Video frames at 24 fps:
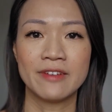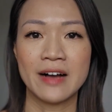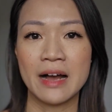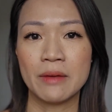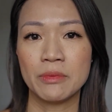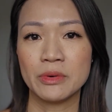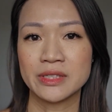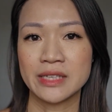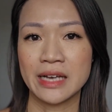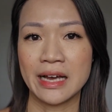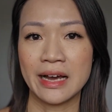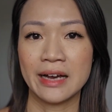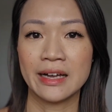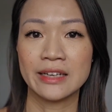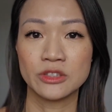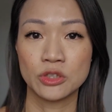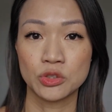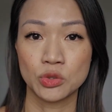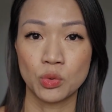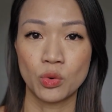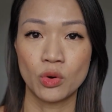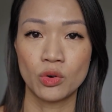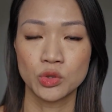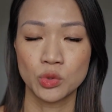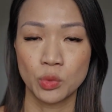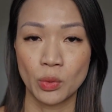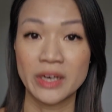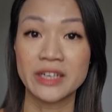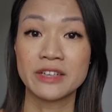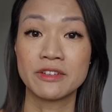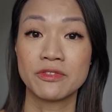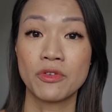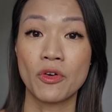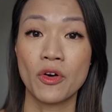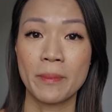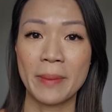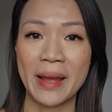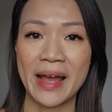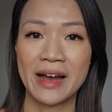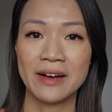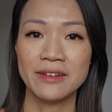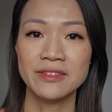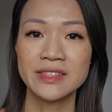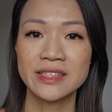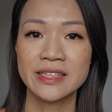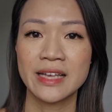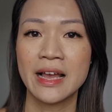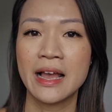I was at 124
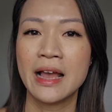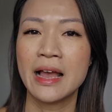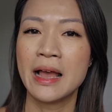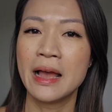pounds.